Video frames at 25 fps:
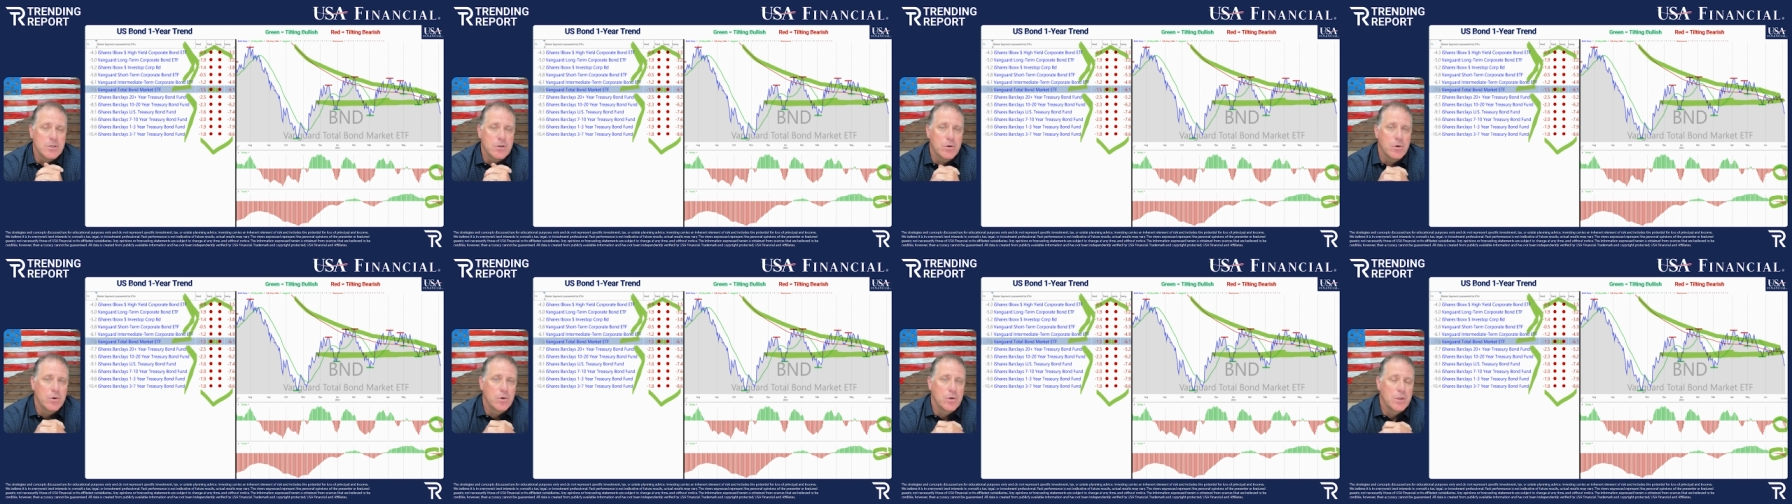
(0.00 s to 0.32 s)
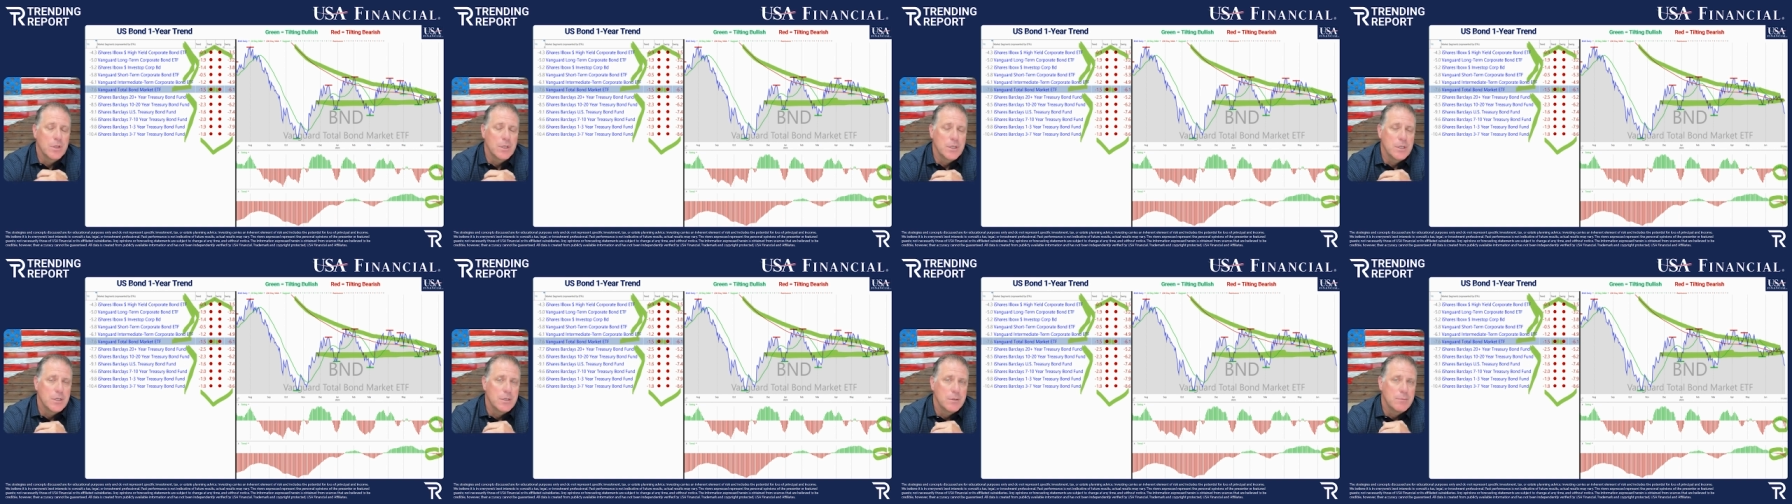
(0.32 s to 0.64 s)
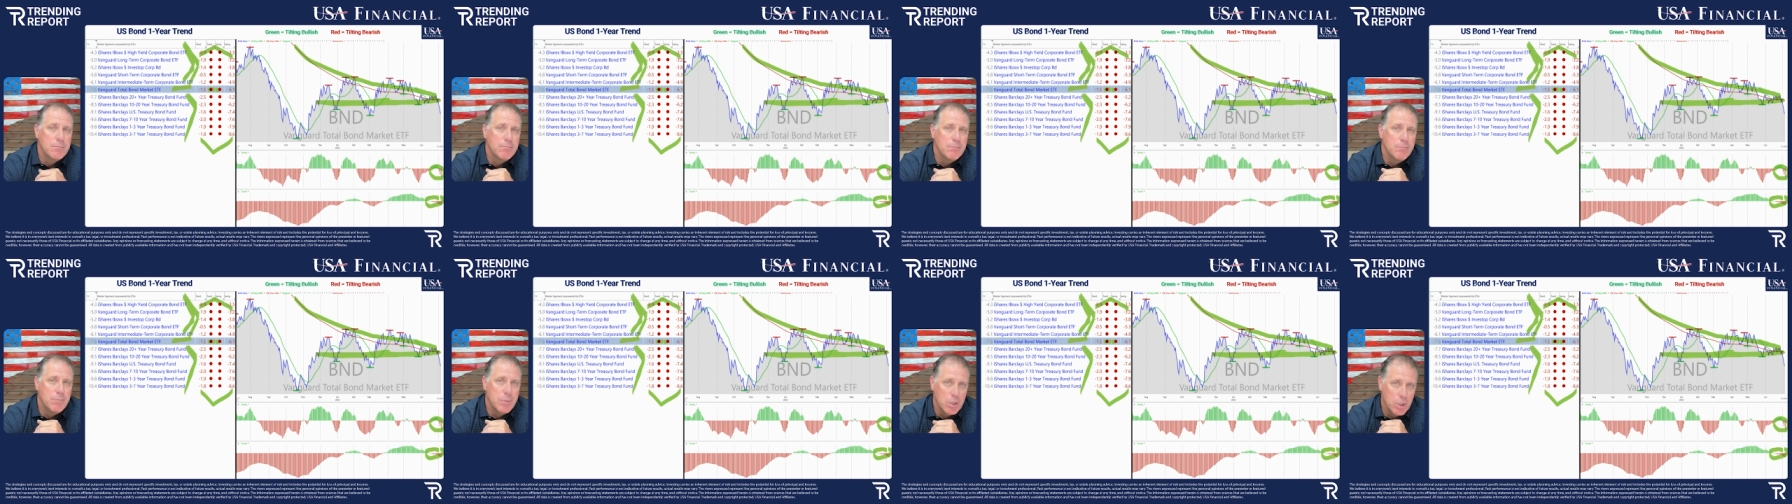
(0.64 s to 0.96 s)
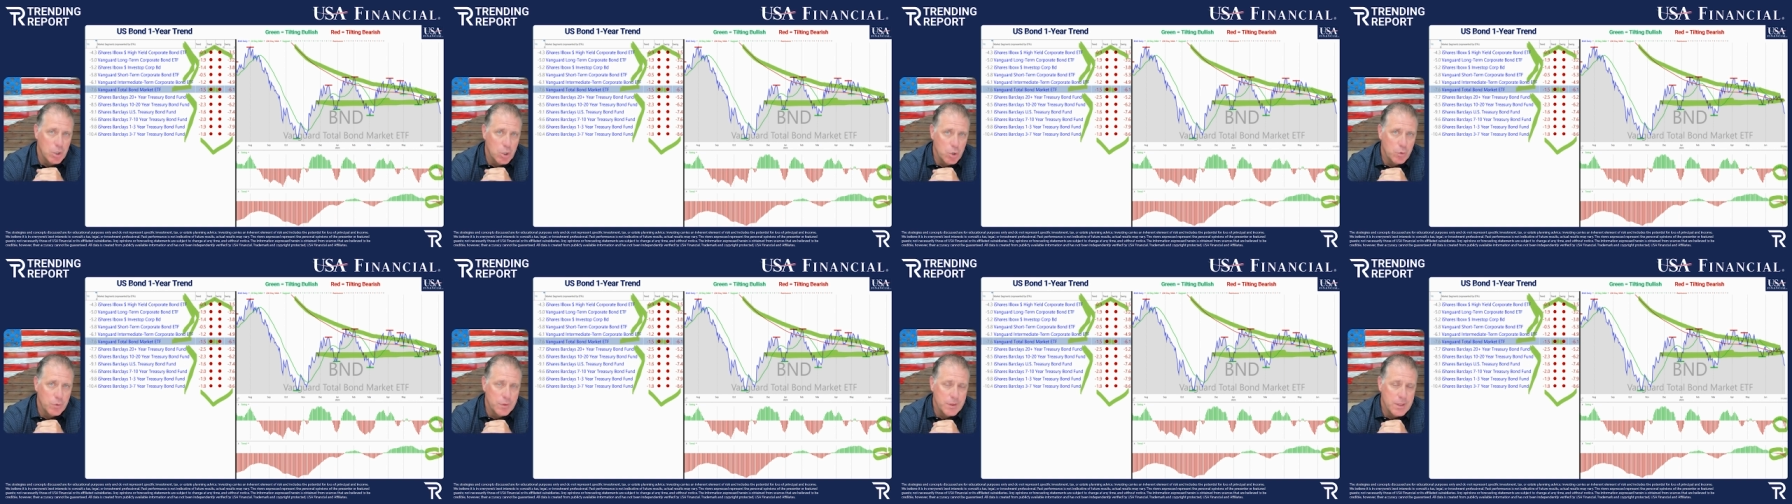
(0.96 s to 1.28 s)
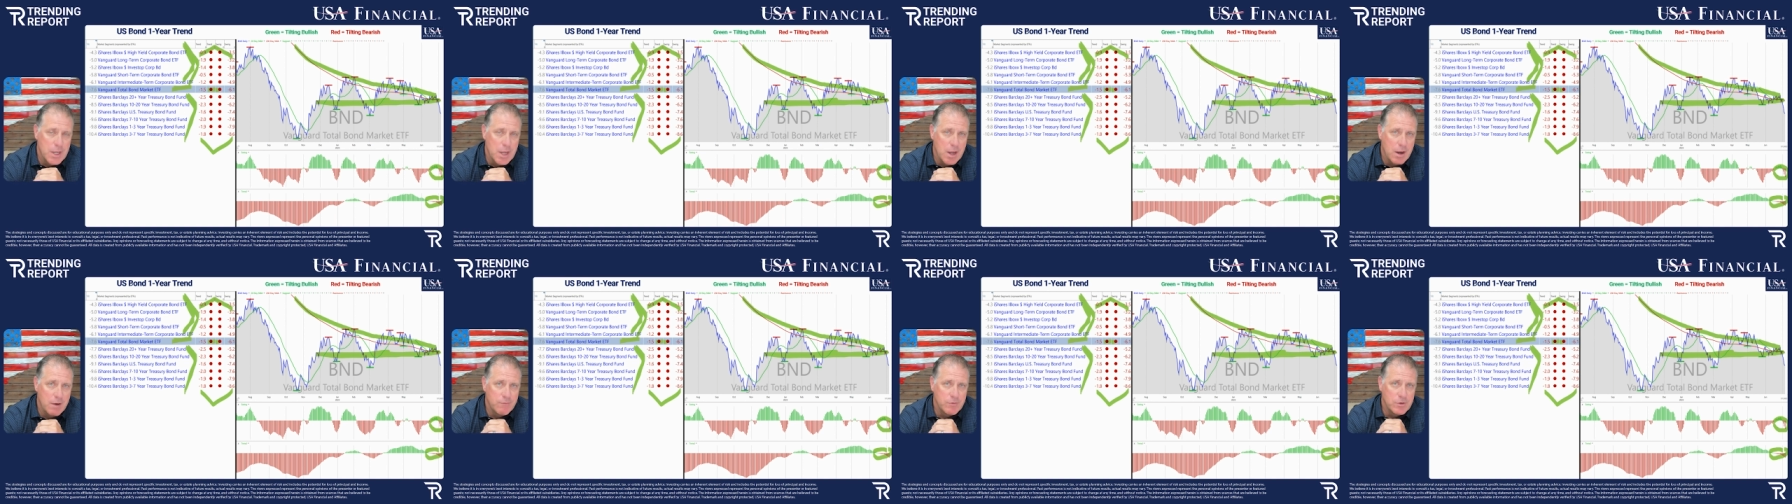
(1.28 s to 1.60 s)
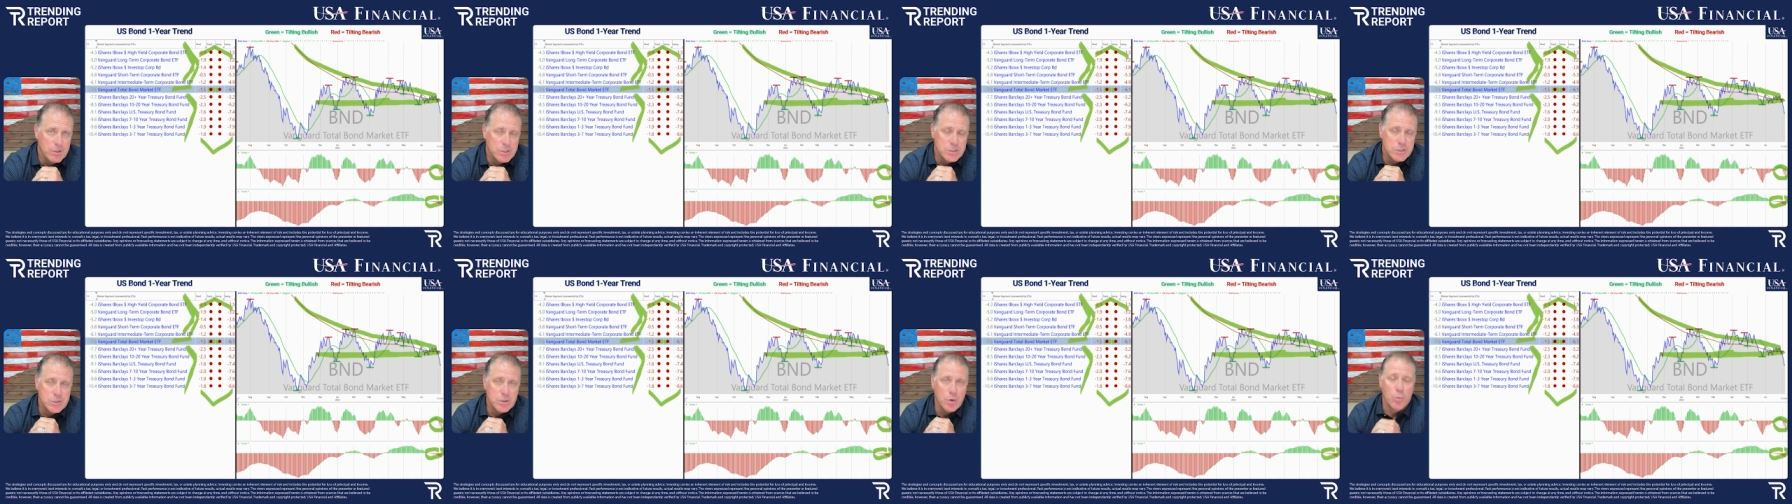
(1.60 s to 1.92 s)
currently below the average.